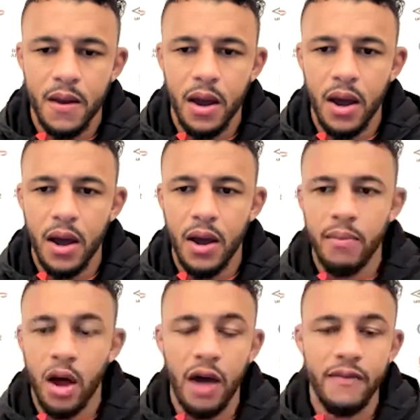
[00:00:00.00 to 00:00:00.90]

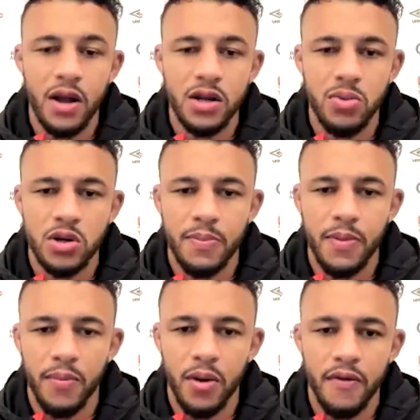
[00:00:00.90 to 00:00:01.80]
I haven't actually watched it
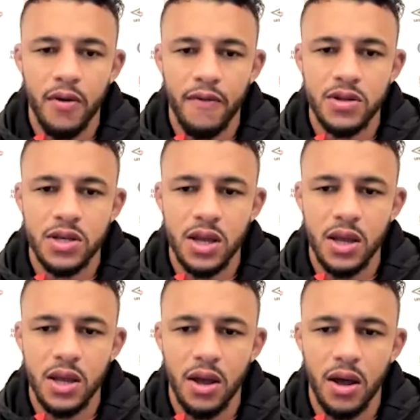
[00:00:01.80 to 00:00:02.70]
back, but
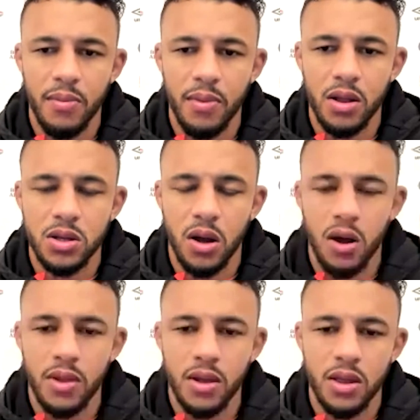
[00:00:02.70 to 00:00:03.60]
obviously at the
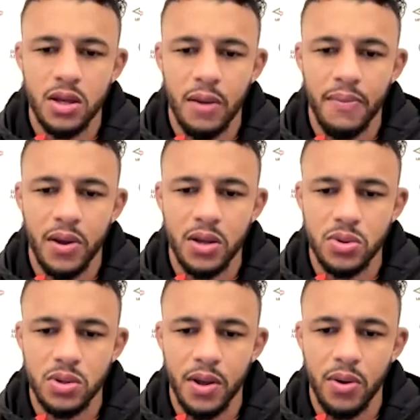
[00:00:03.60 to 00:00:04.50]
time the set piece
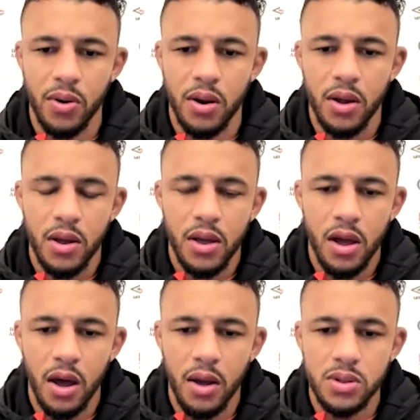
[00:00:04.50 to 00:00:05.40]
was the big one,
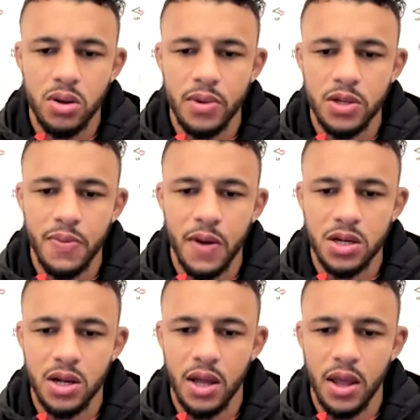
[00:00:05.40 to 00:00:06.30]
scrum
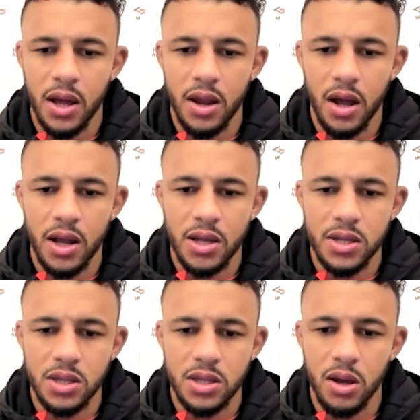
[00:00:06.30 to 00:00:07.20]
especially, and then that leads
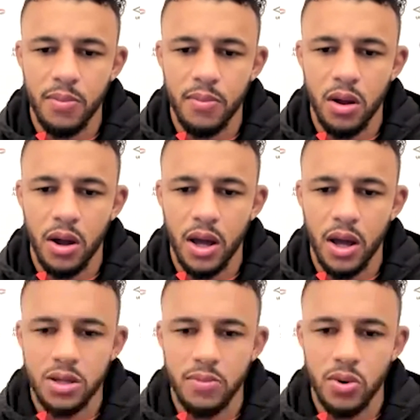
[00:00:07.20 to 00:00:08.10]
into
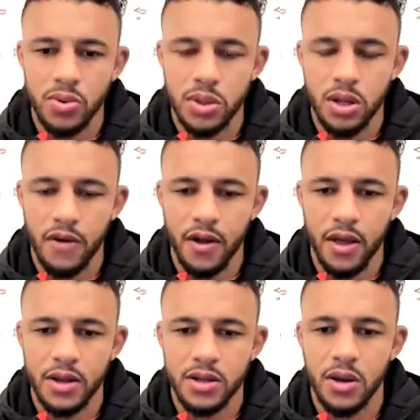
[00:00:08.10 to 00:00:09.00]
line-outs and mauls and stuff like
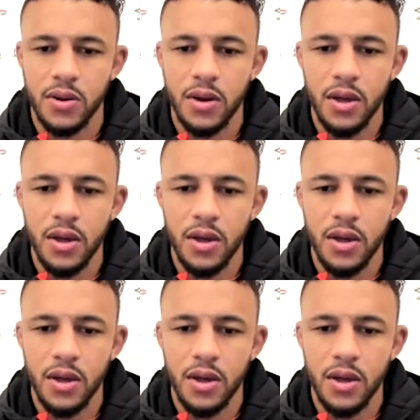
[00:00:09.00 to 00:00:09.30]
that. So,